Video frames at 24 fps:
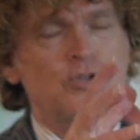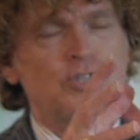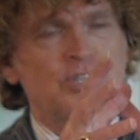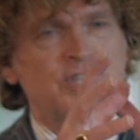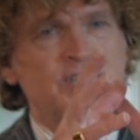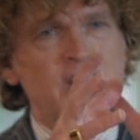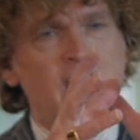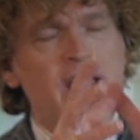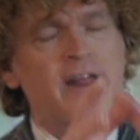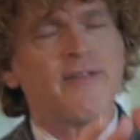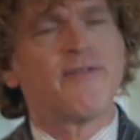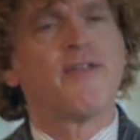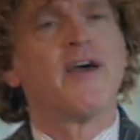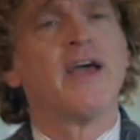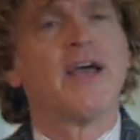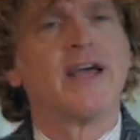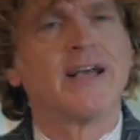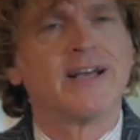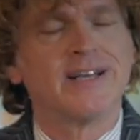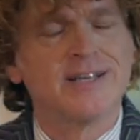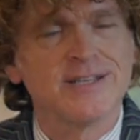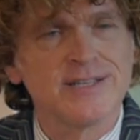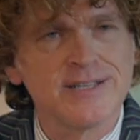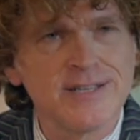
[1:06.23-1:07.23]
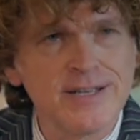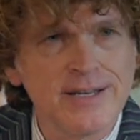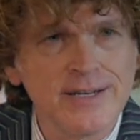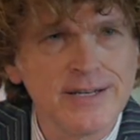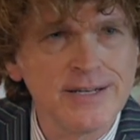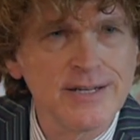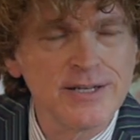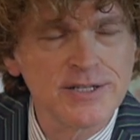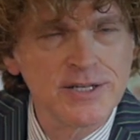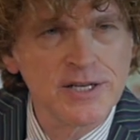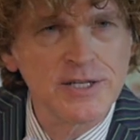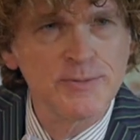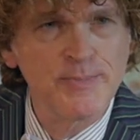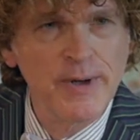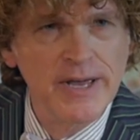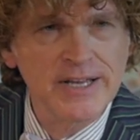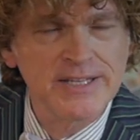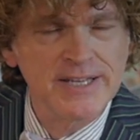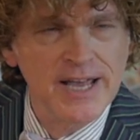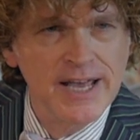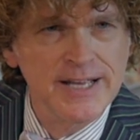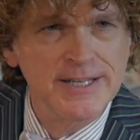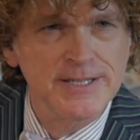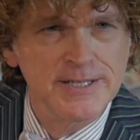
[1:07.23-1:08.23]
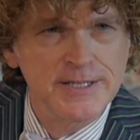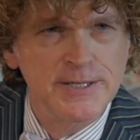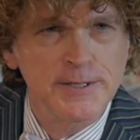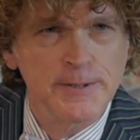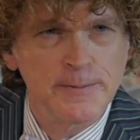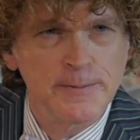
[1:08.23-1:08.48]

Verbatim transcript: say things does this make sense